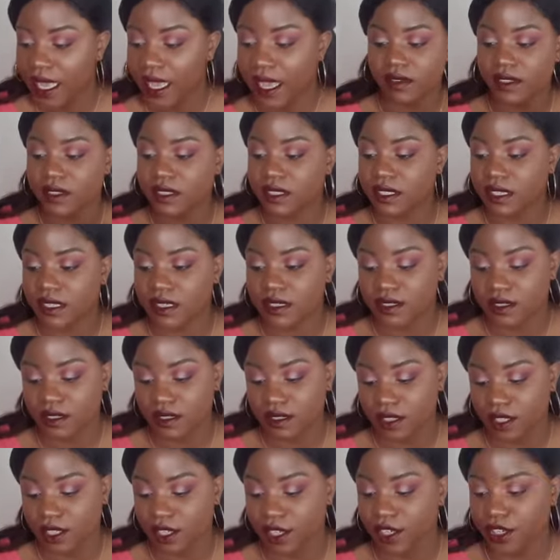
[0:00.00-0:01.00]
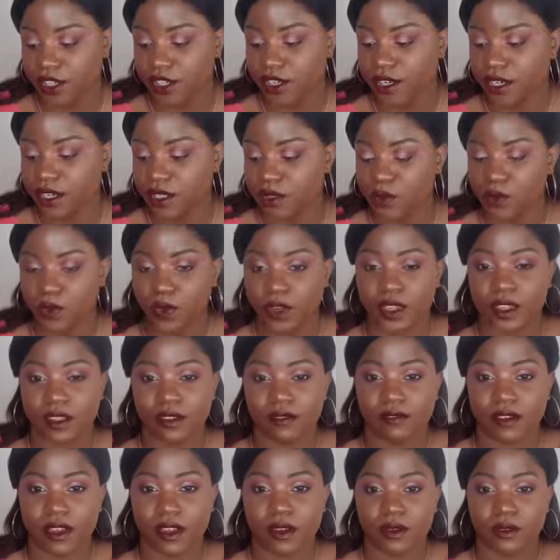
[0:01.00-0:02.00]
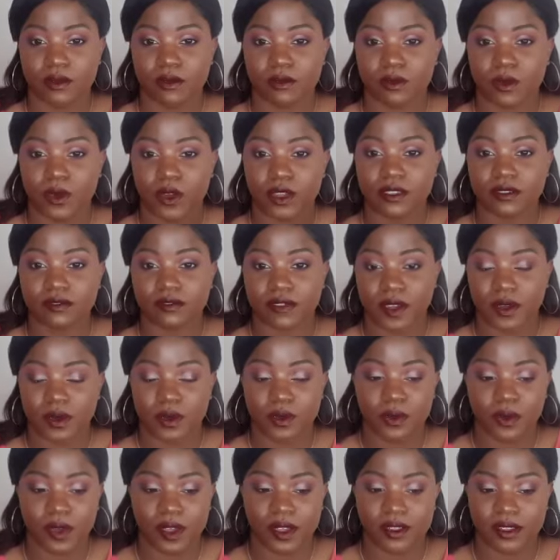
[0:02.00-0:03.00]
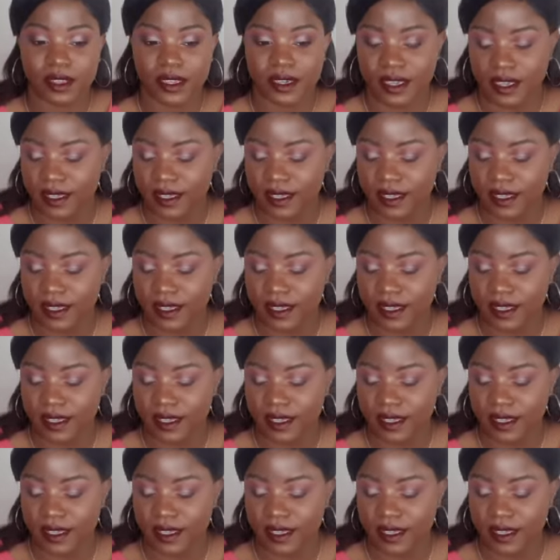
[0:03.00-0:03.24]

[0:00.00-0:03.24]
Everything else in here is worked very well,